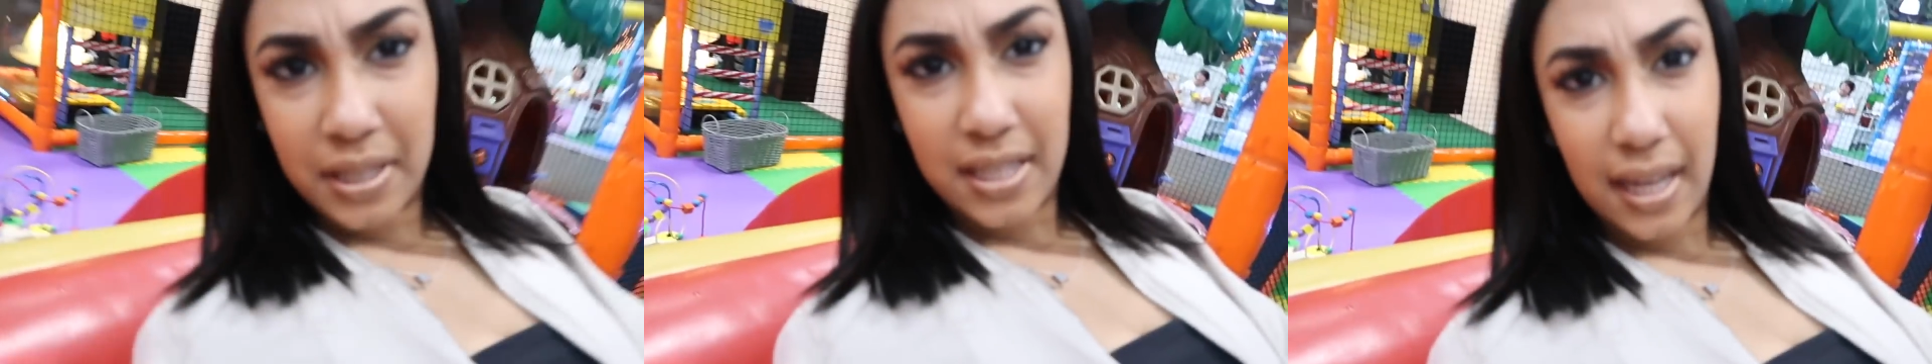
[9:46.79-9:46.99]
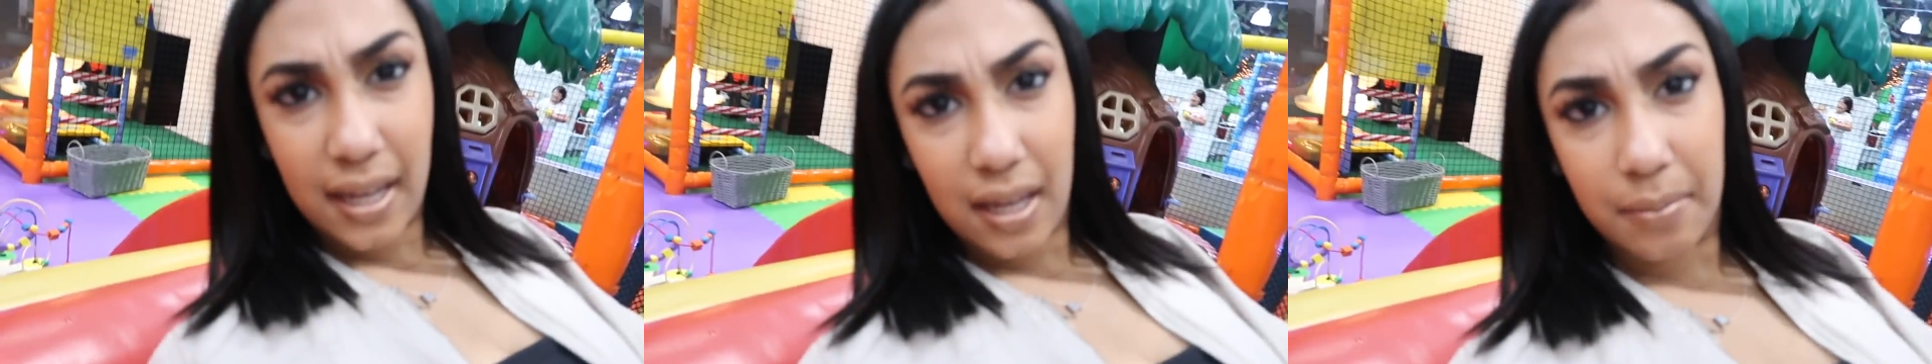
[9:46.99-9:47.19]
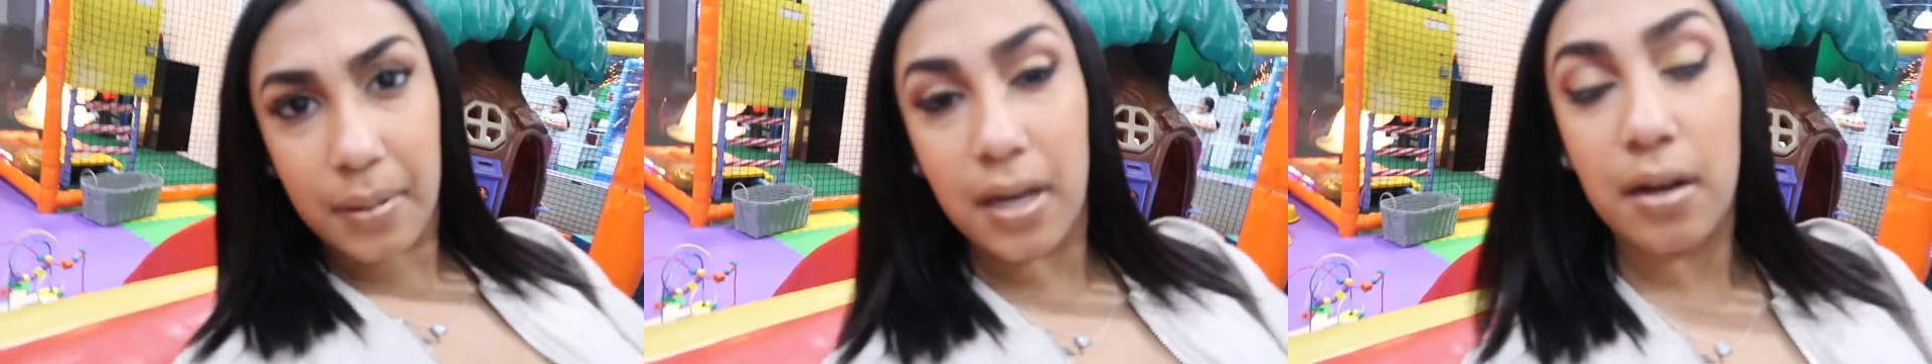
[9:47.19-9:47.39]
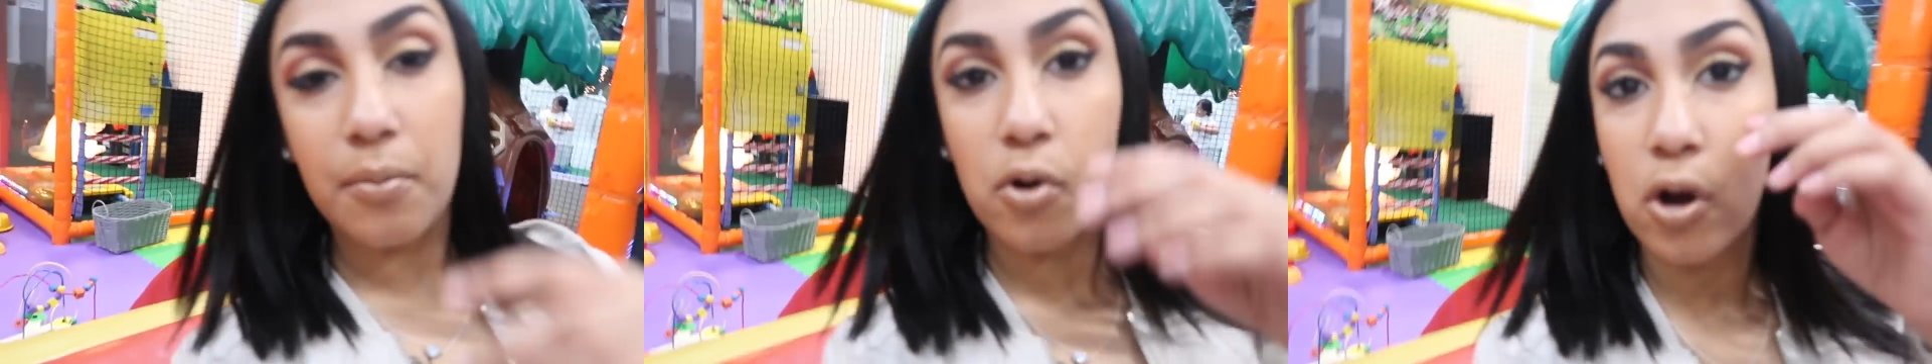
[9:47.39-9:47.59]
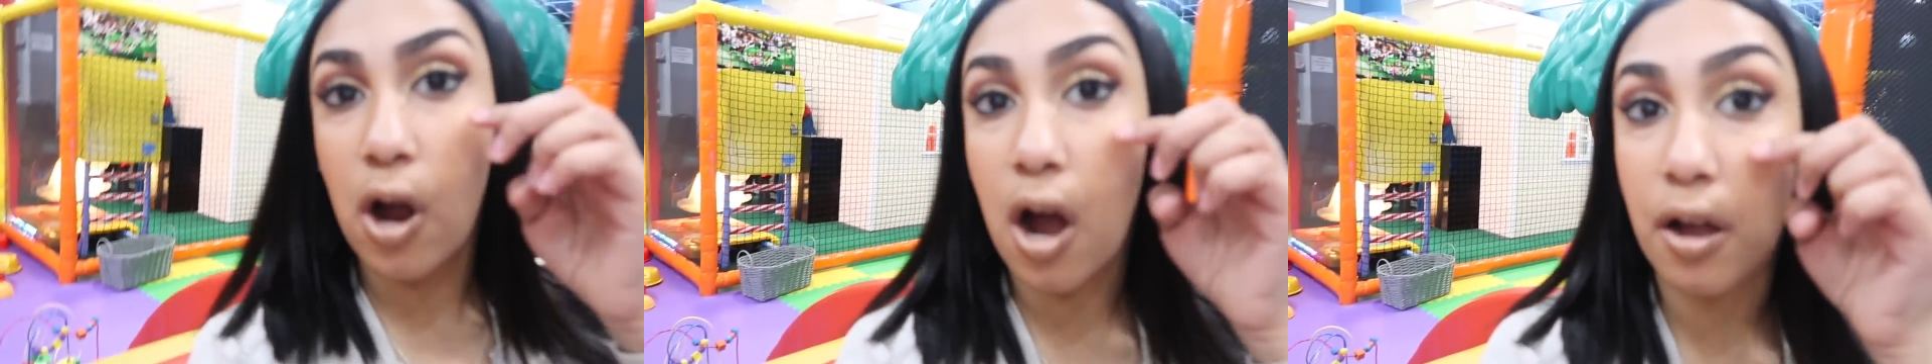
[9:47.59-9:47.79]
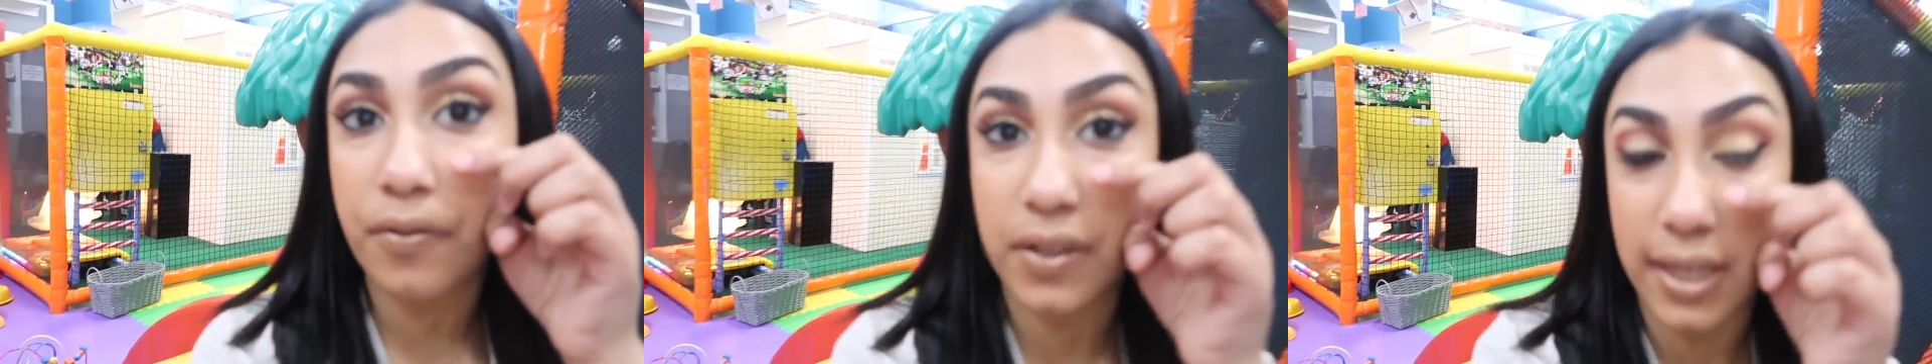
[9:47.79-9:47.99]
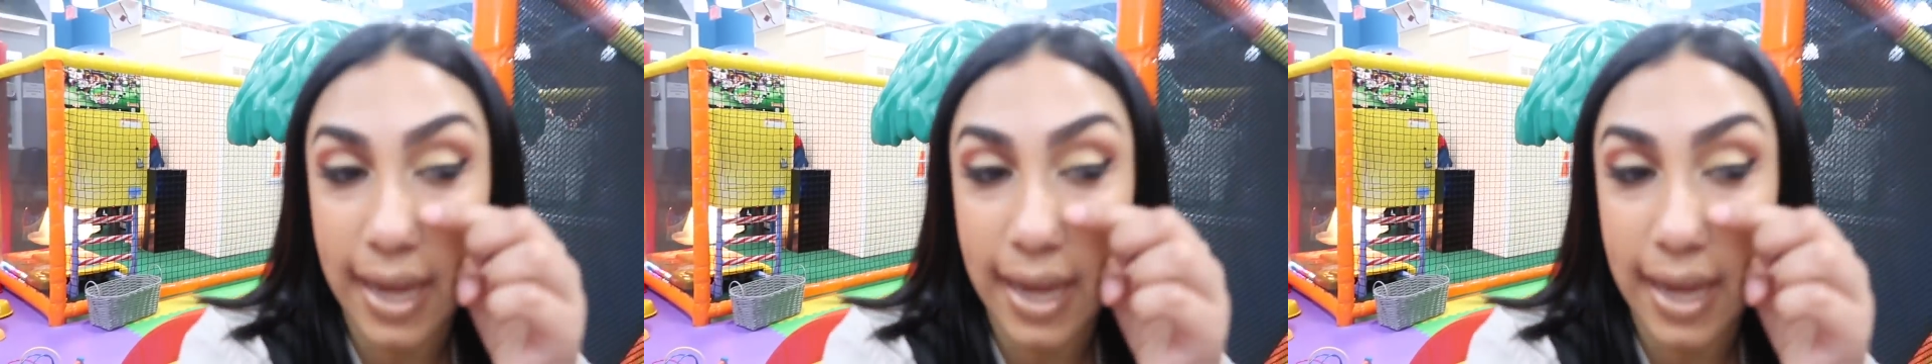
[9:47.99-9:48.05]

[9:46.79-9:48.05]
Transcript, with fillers: gonna take him here more often.